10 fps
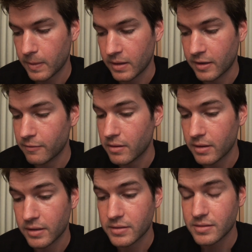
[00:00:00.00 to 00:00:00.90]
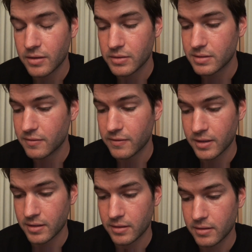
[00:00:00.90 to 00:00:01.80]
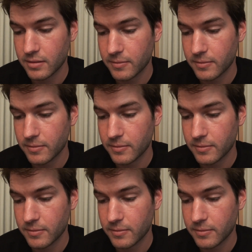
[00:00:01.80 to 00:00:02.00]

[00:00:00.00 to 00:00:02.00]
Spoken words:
and everything starts to fade.